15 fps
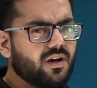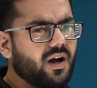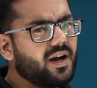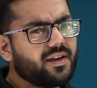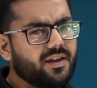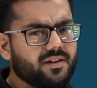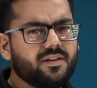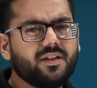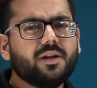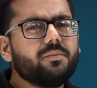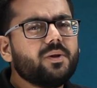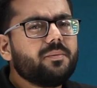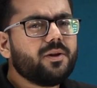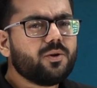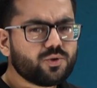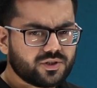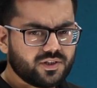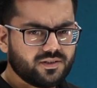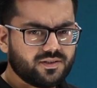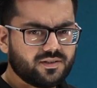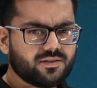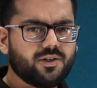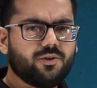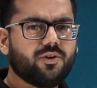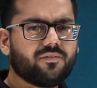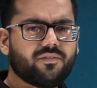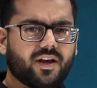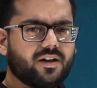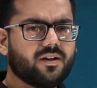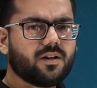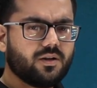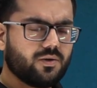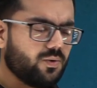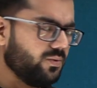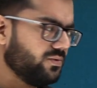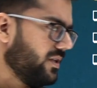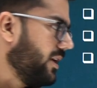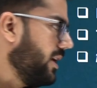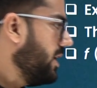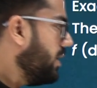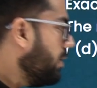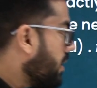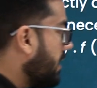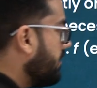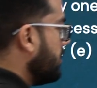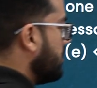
Again, there will be no changes in your final conclusion. You can